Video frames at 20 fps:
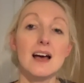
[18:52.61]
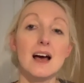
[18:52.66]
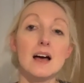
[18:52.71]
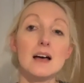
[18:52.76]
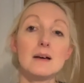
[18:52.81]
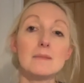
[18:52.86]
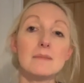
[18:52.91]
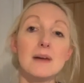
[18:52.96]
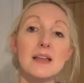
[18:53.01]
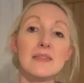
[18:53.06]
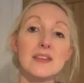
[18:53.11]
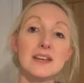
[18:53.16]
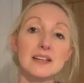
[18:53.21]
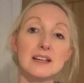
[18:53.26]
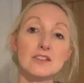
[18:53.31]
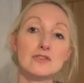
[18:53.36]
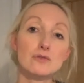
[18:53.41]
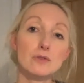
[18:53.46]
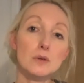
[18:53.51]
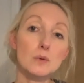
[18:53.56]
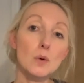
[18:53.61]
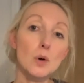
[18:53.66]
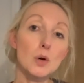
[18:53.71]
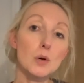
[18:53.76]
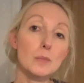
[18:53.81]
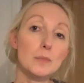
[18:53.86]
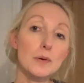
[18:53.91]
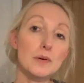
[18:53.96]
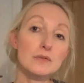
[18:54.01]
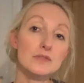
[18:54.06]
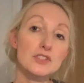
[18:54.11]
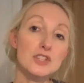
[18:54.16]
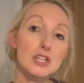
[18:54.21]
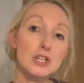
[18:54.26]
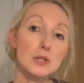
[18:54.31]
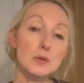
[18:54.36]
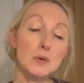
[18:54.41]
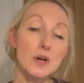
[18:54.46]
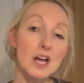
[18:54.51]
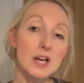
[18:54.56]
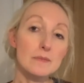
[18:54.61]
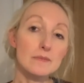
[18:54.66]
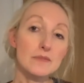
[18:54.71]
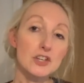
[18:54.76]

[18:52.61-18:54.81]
um, and then I drew up to um,